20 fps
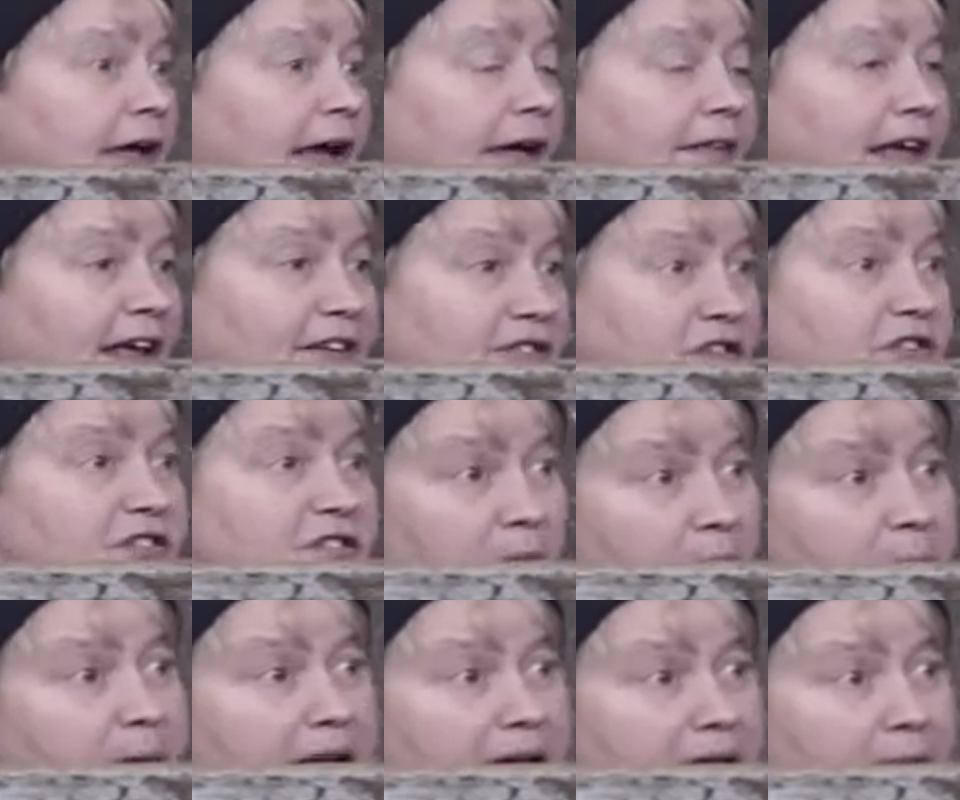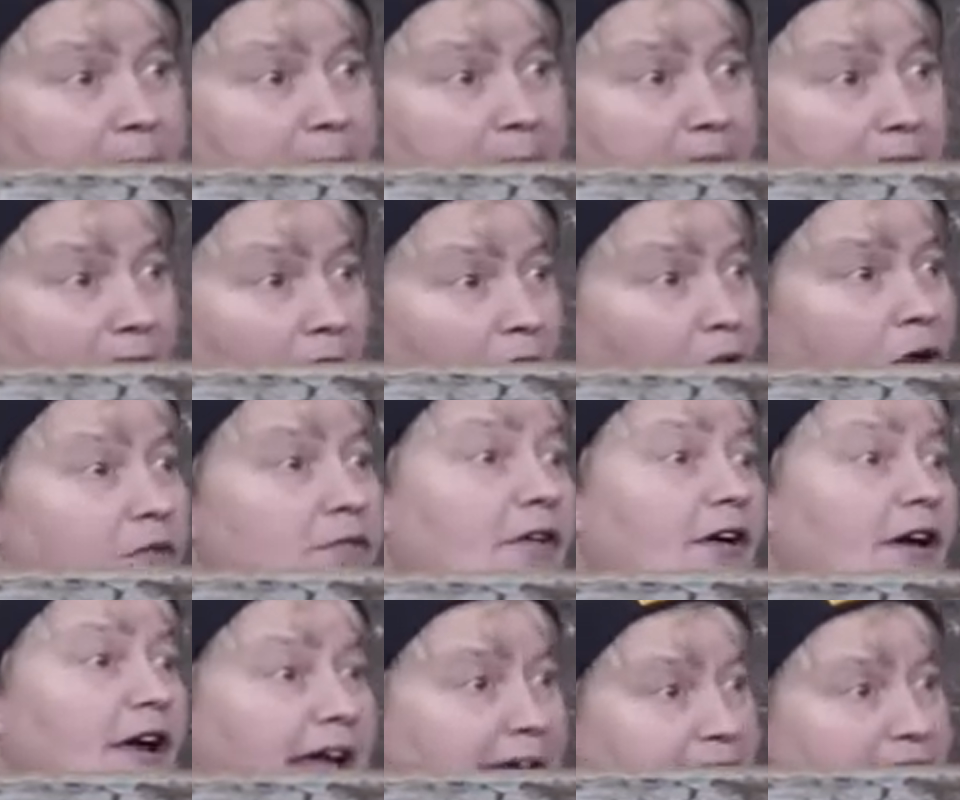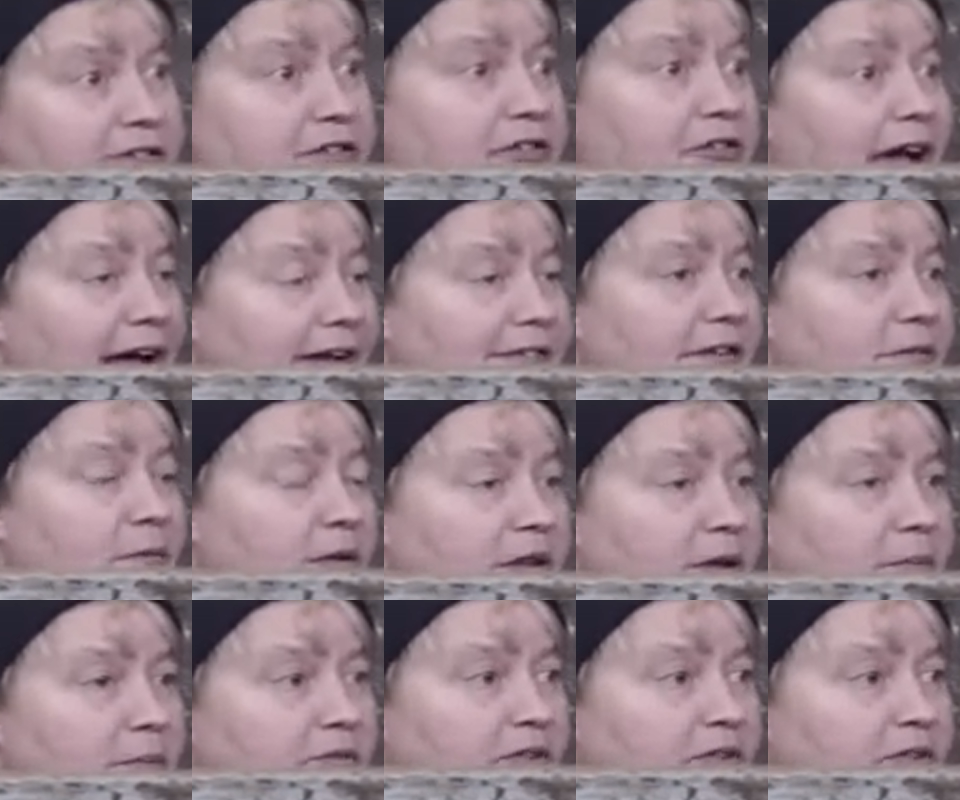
and that's because somebody had been over interacting with them.